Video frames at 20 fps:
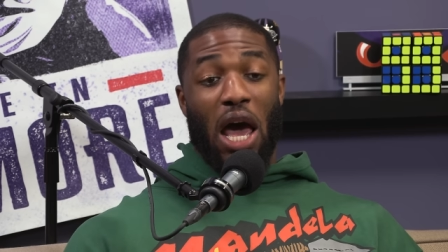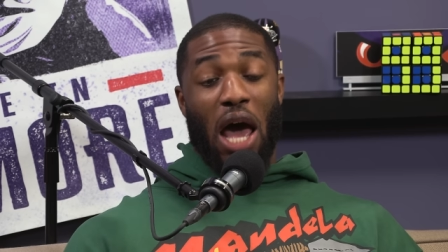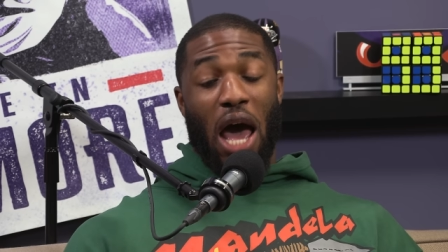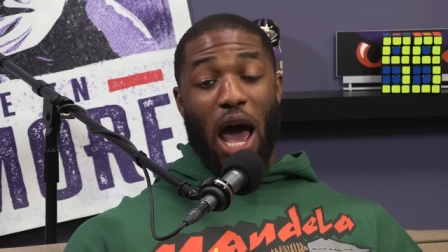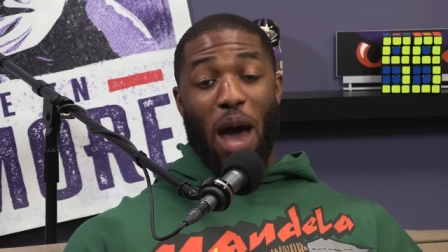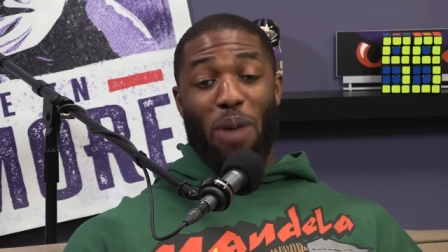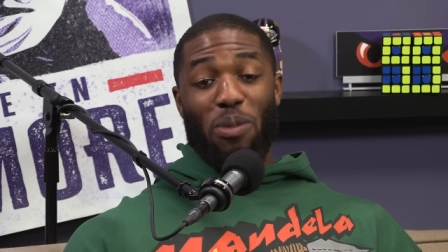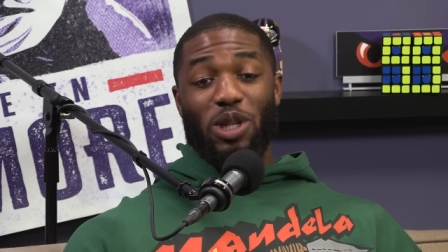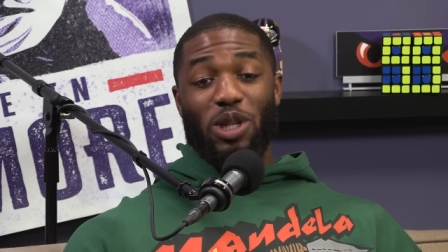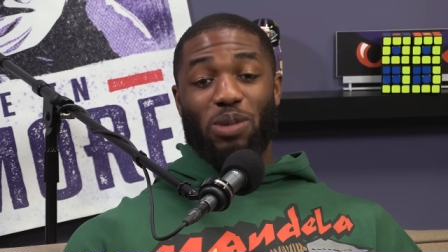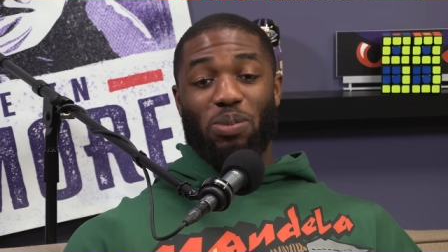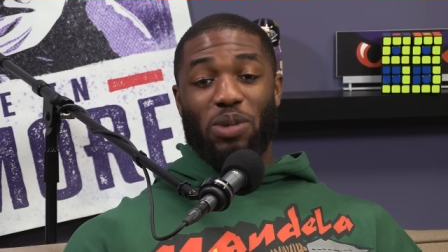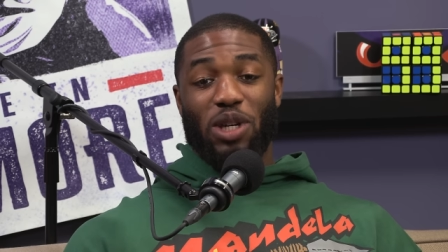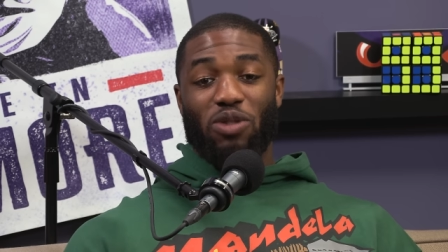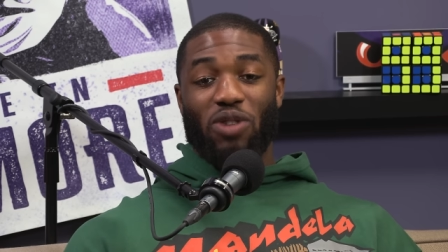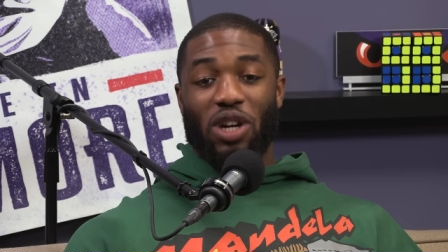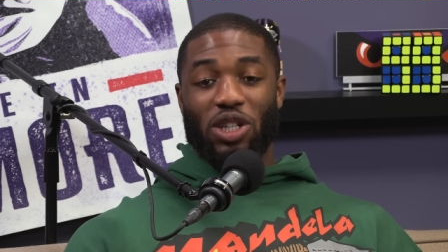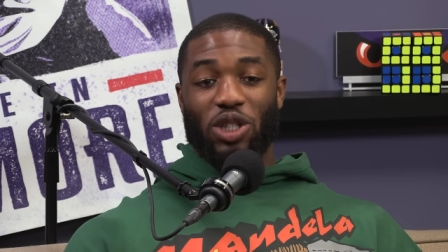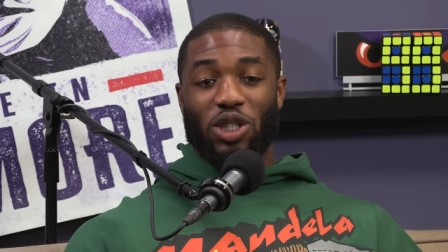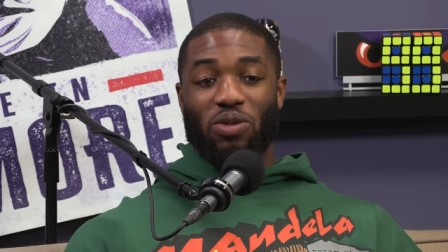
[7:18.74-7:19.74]
I'm a speed
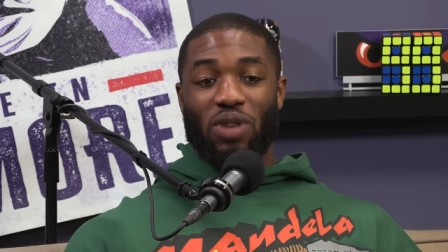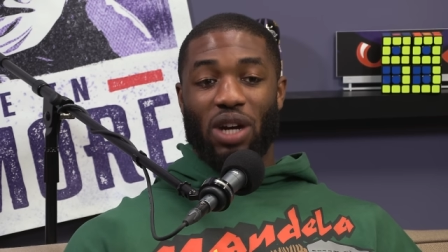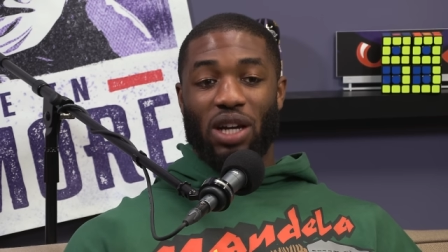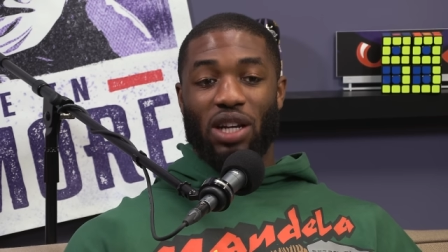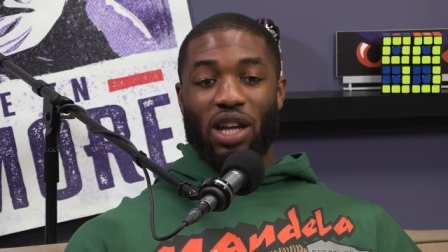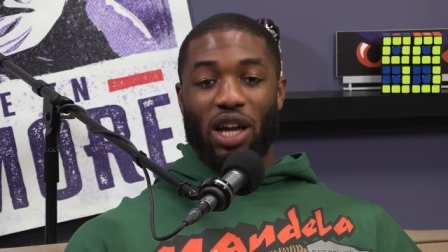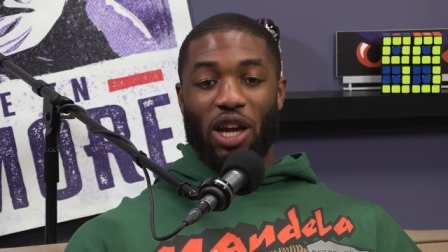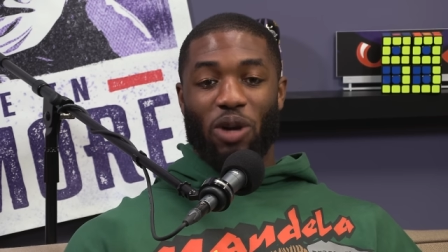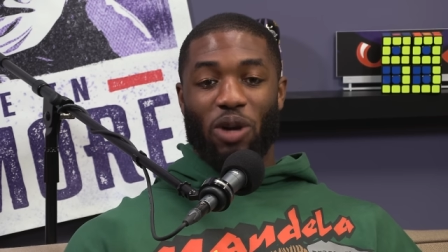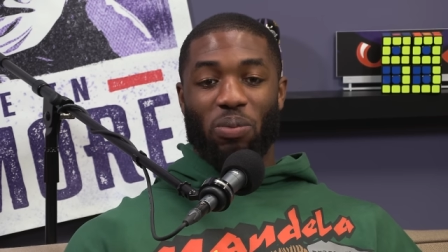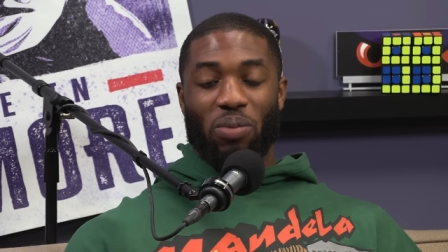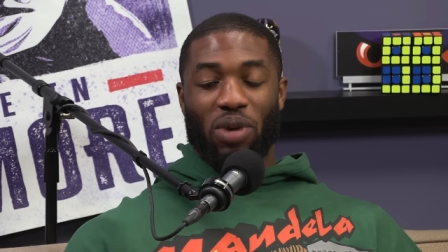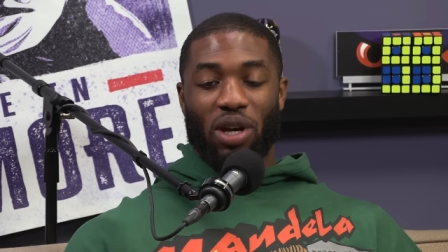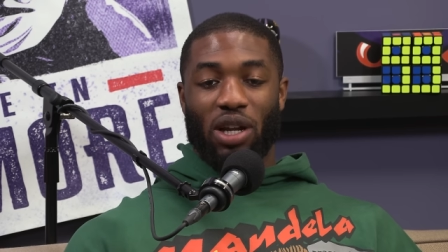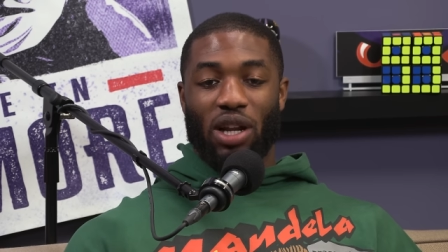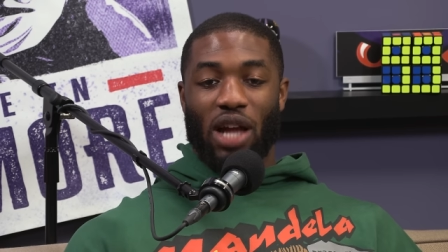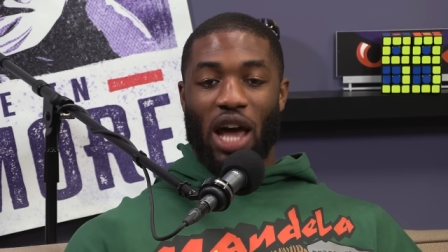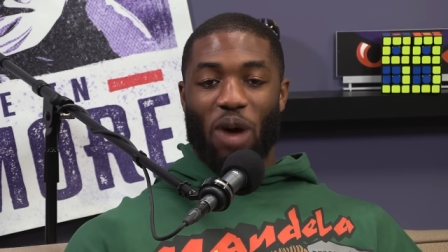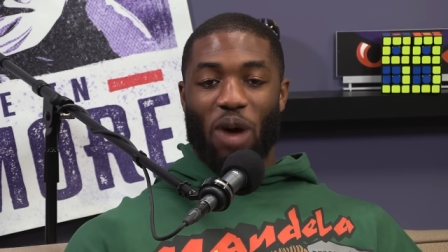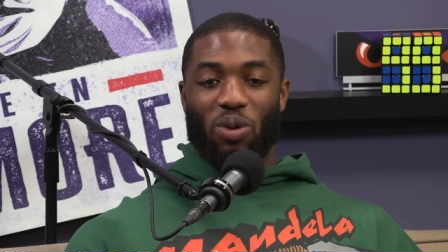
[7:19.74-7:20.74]
rusher right now, but
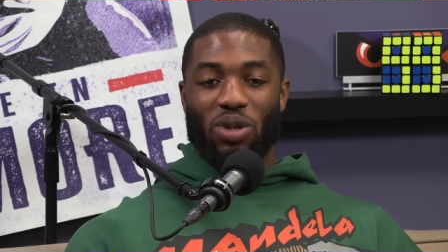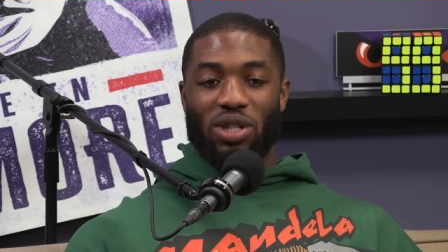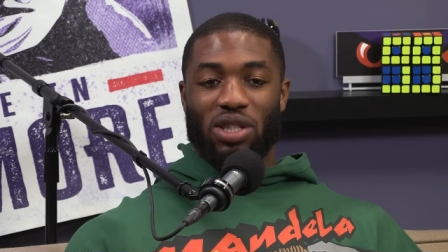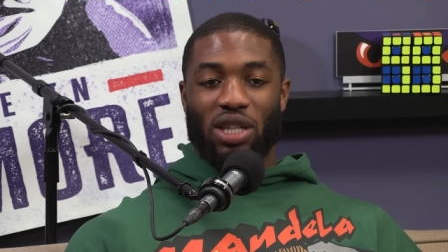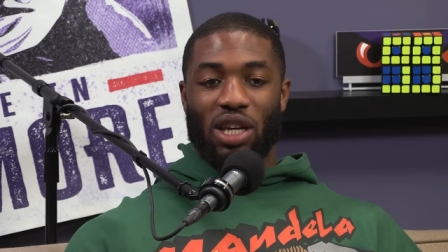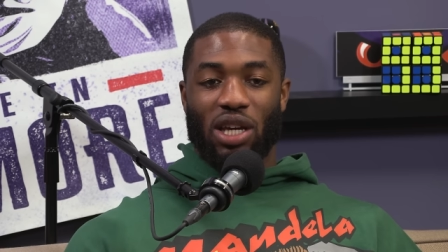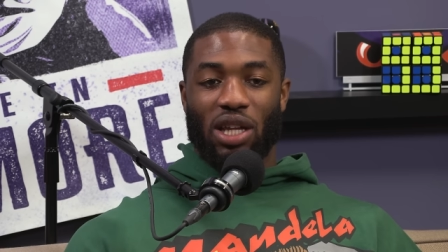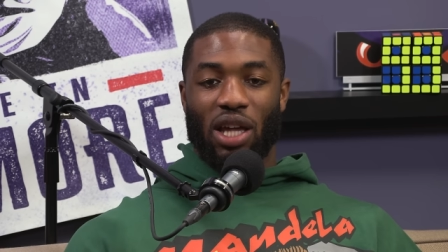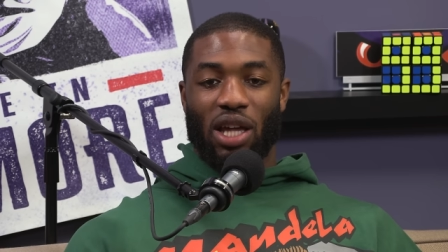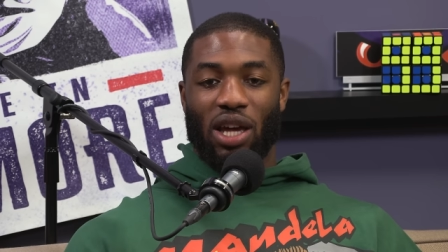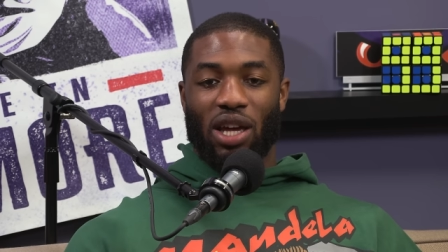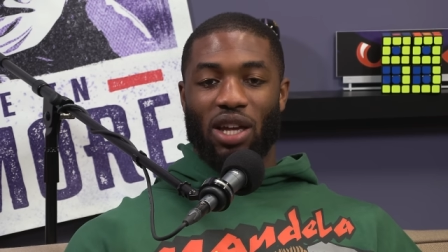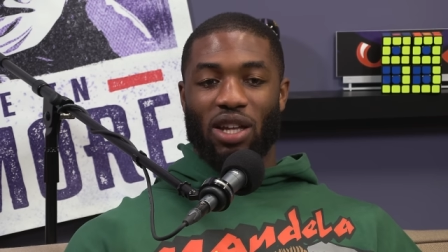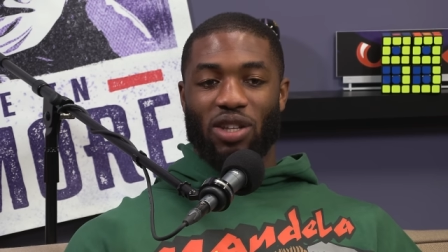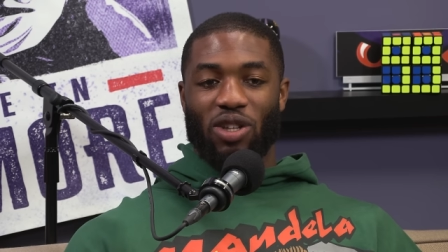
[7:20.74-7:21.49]
I would say that,